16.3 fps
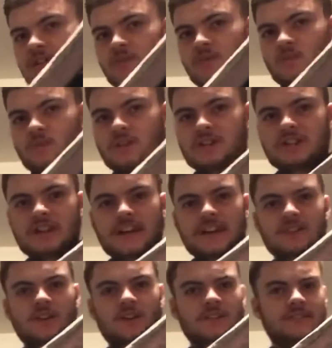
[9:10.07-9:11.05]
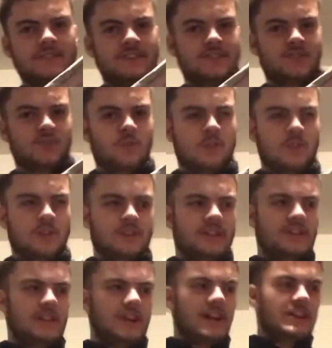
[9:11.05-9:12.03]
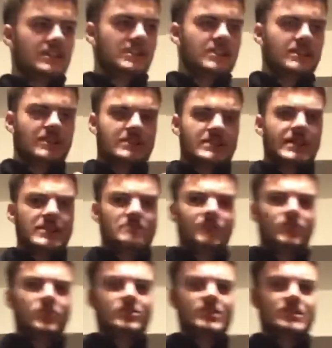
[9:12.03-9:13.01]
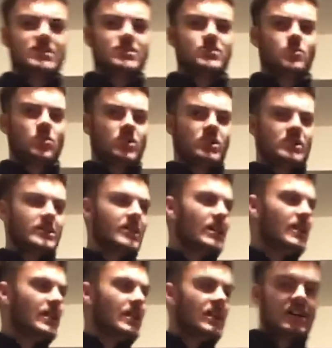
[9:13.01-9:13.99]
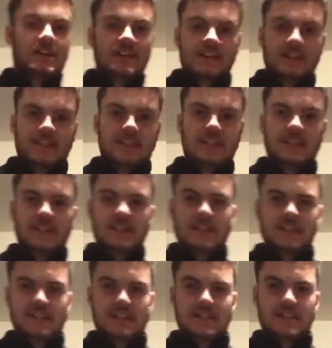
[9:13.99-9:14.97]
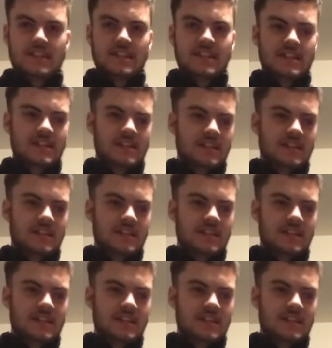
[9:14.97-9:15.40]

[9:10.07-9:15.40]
what should I call this sword? I need a name for this sword. The